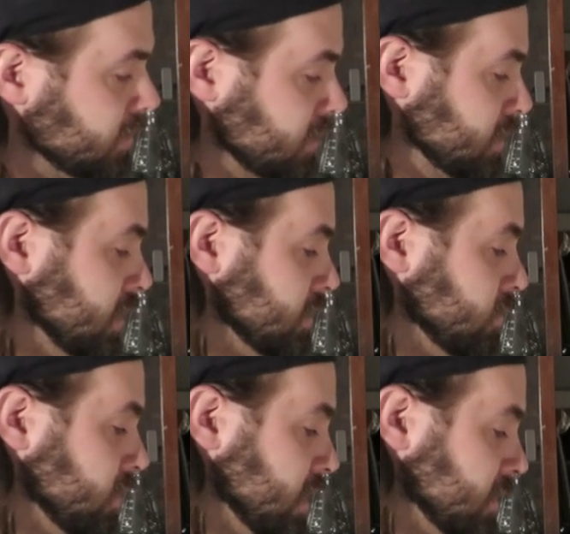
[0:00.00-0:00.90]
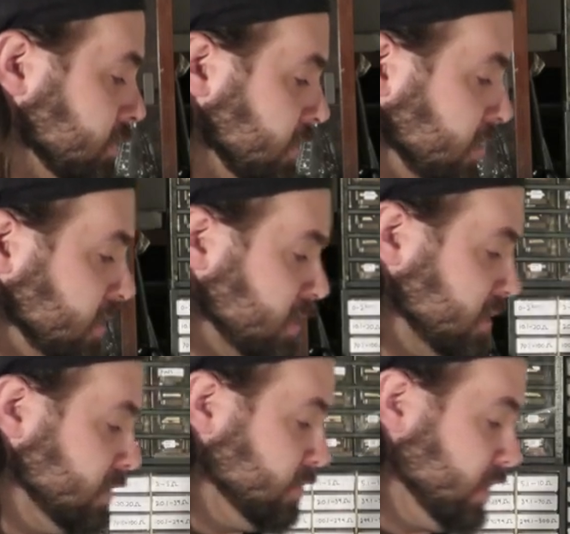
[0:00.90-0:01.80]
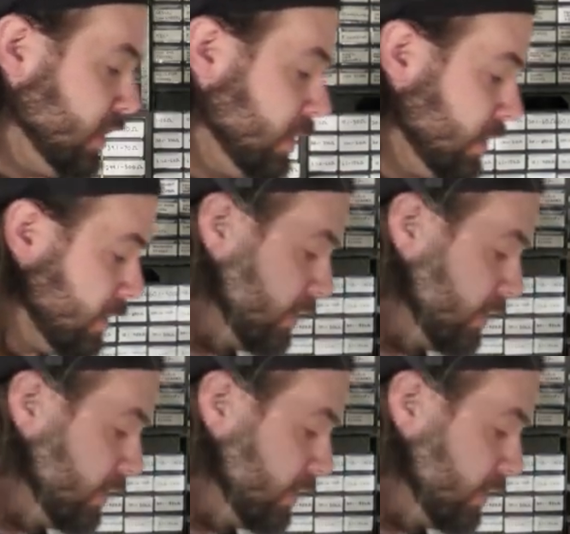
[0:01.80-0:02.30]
since he's more expert at this than me.